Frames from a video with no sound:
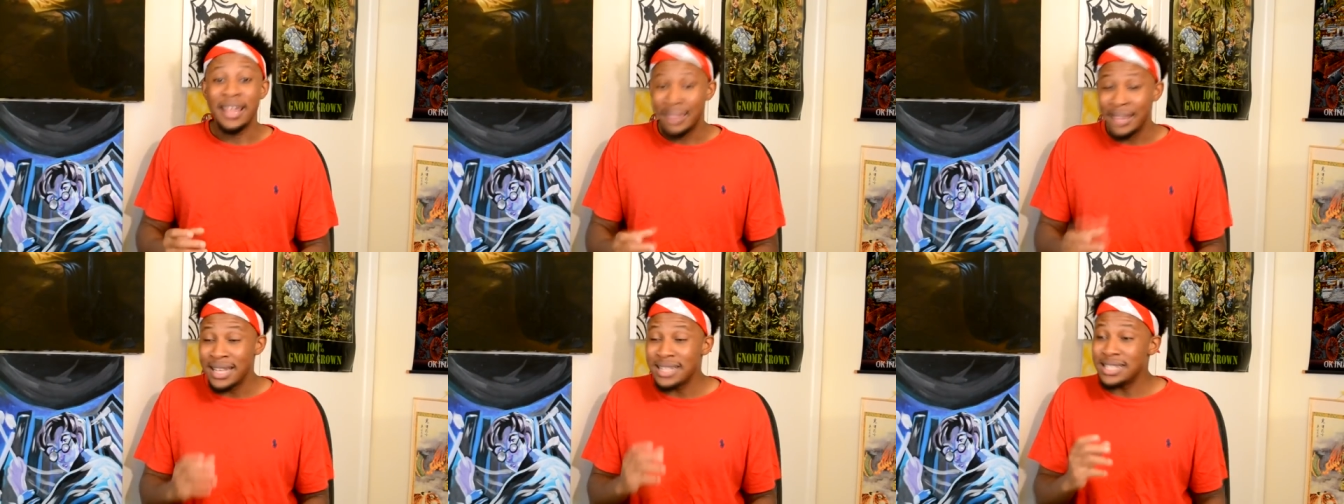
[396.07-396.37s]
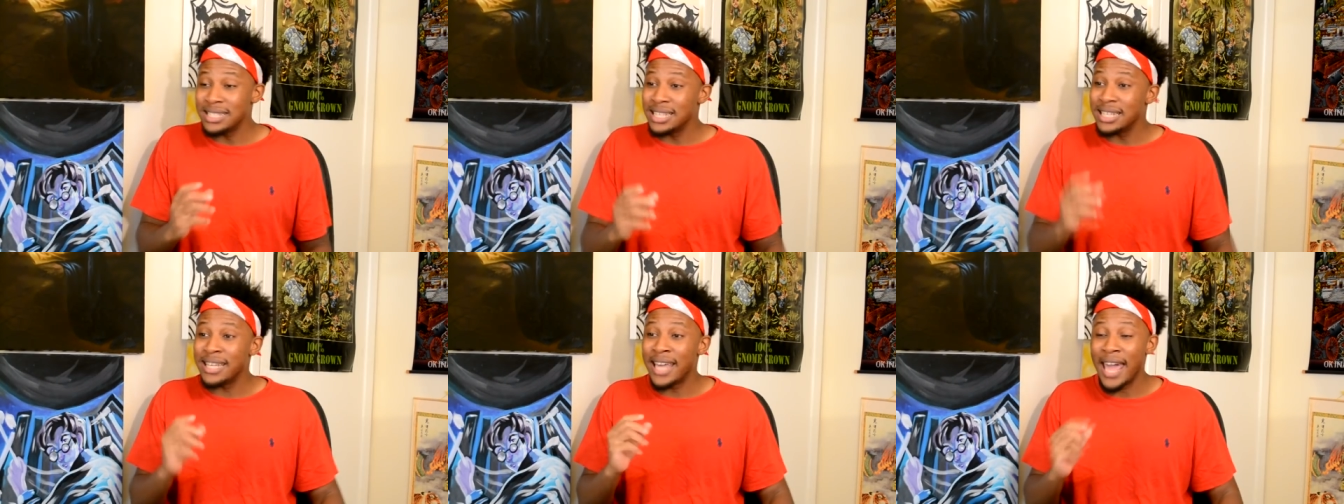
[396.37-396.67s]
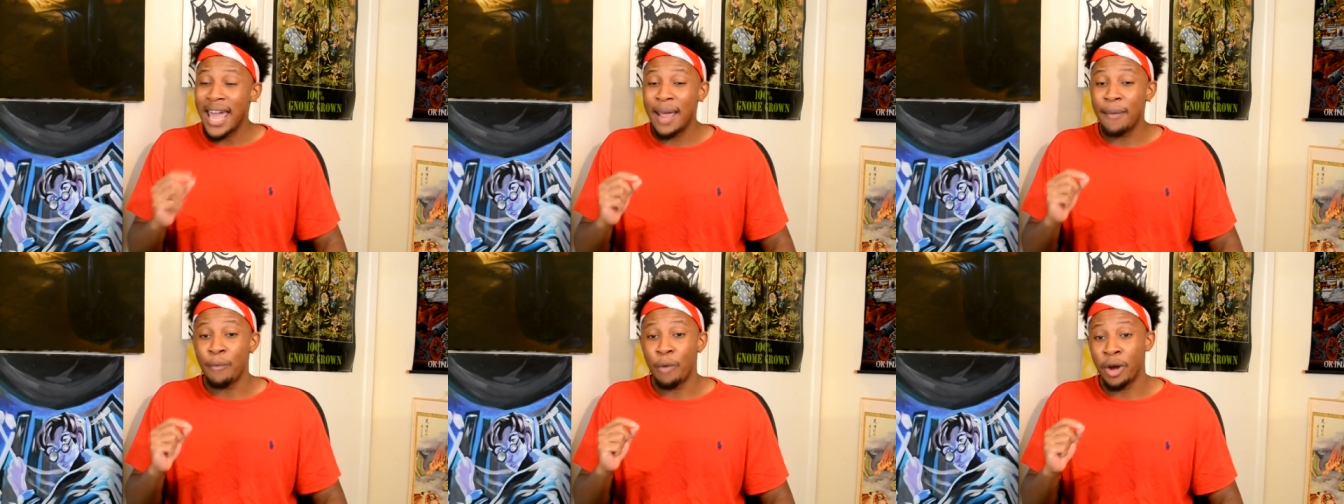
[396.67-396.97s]
This is a
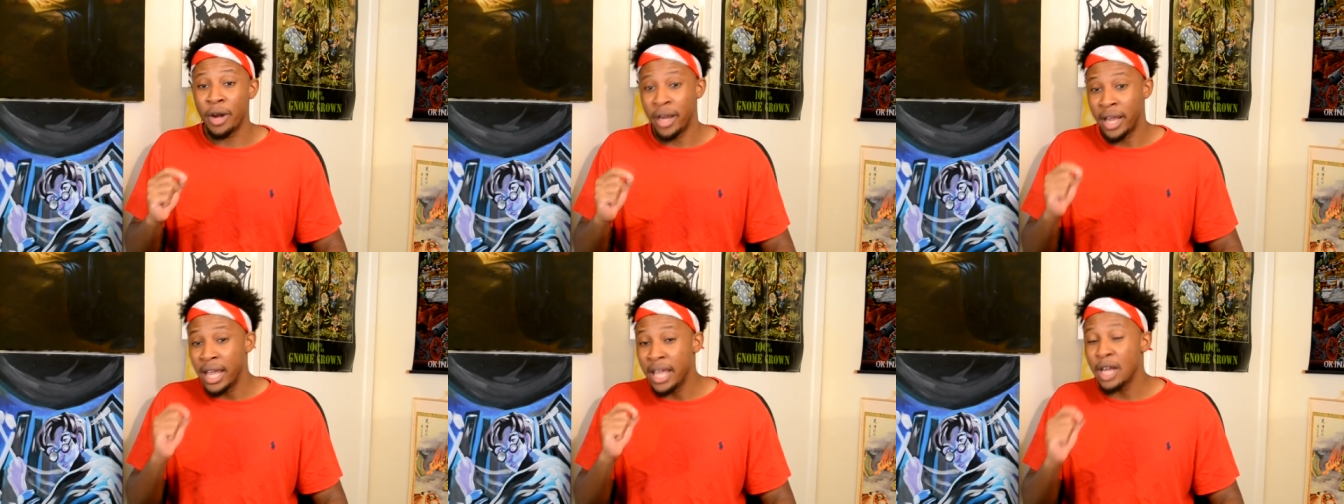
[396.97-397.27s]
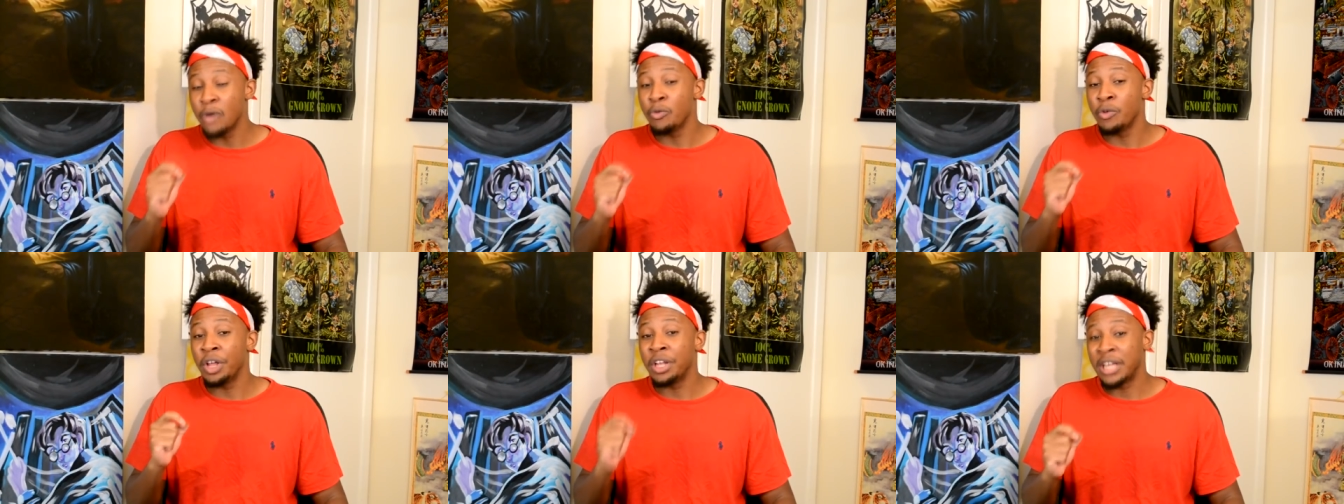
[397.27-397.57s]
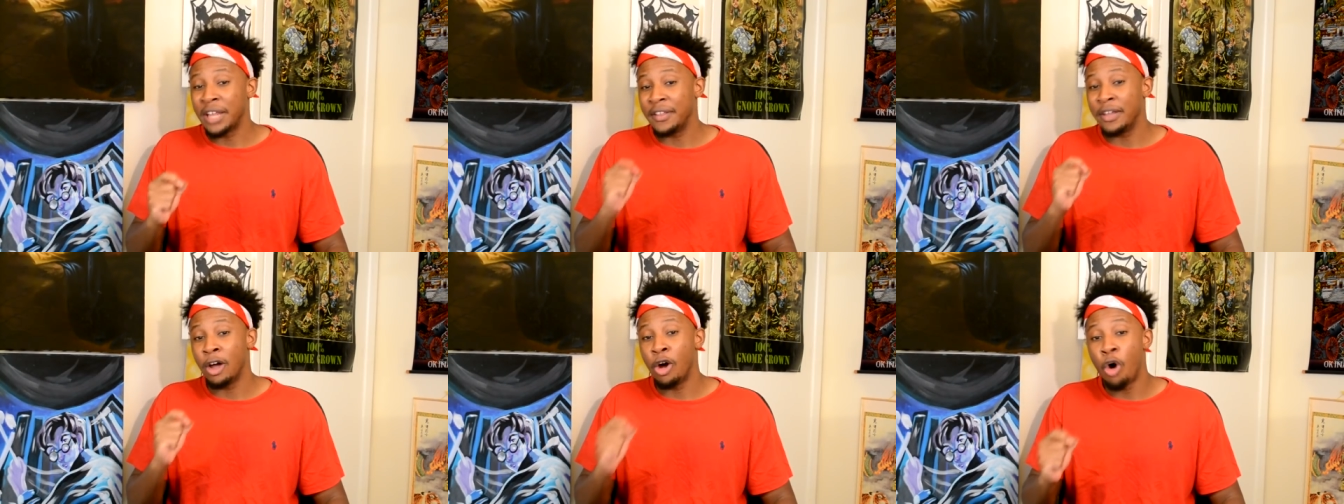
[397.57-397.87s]
game where he can really
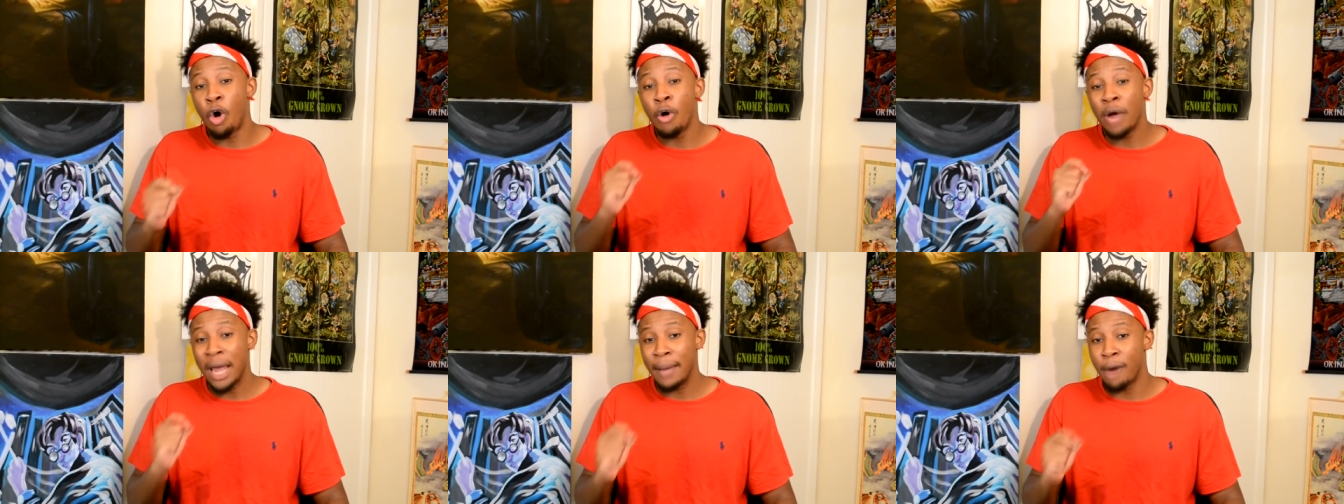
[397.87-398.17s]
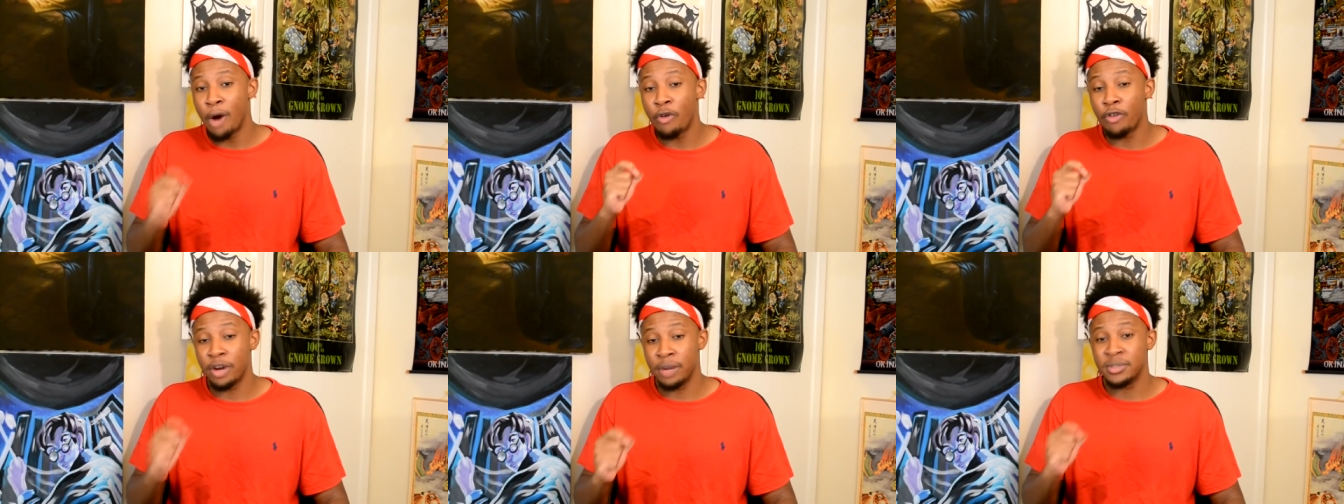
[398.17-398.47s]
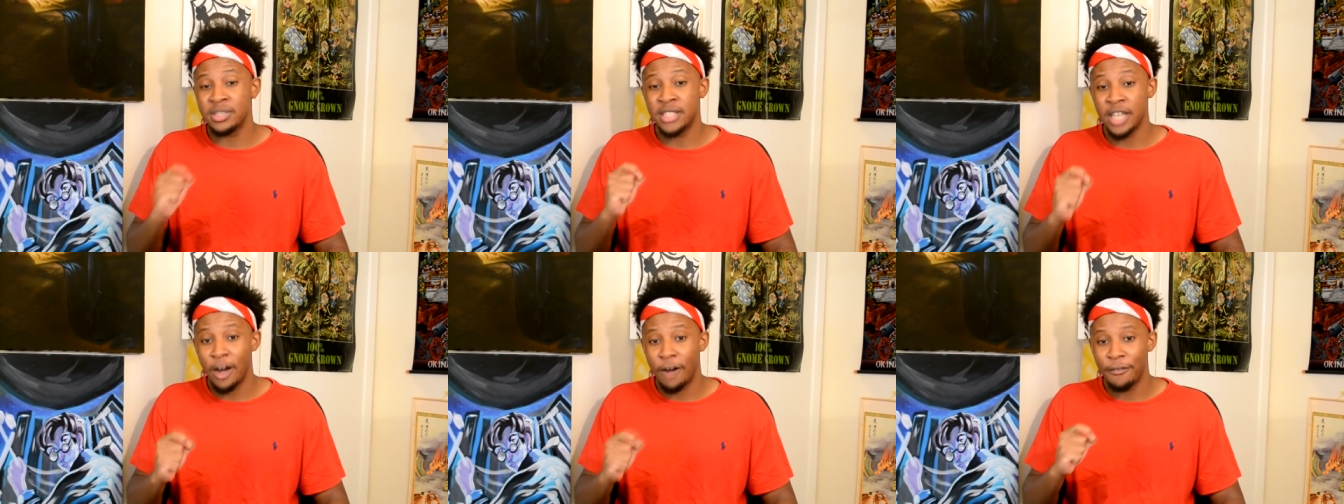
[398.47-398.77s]
take the whole game over
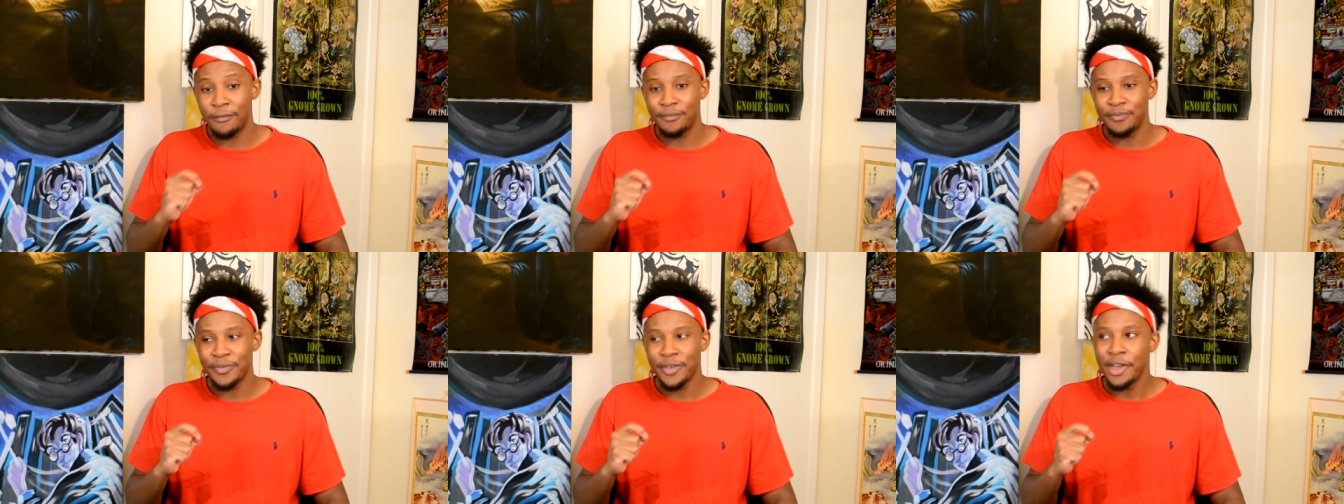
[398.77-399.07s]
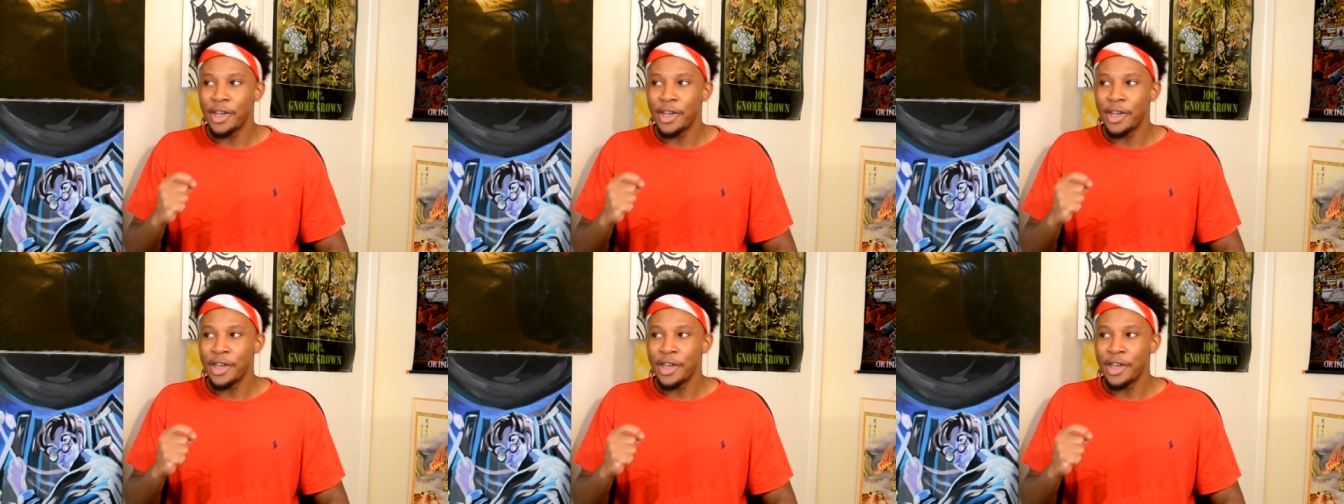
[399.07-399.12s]
himself,